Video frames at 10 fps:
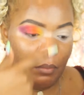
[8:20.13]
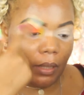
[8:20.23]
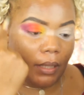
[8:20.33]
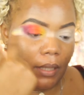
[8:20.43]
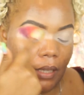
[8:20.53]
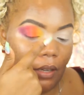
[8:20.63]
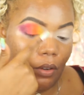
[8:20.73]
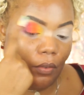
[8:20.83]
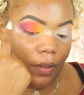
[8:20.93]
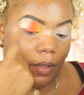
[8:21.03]
blend it
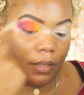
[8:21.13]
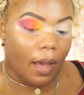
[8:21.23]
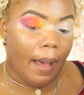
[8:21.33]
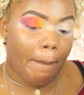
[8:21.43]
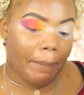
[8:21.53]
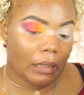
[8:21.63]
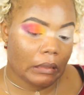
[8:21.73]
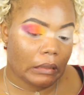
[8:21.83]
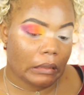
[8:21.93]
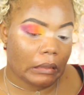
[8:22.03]
over the top
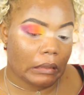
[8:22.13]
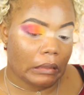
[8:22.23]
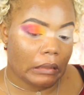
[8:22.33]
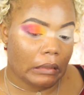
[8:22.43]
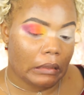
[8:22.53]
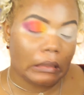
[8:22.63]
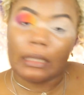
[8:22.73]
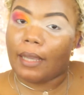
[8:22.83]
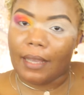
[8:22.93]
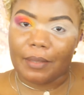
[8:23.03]

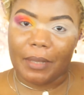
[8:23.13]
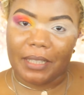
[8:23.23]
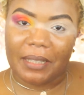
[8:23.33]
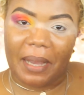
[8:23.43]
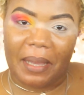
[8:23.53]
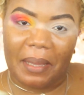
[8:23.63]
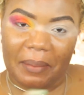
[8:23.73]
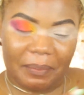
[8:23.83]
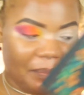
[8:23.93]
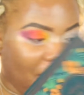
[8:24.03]
as much as I can.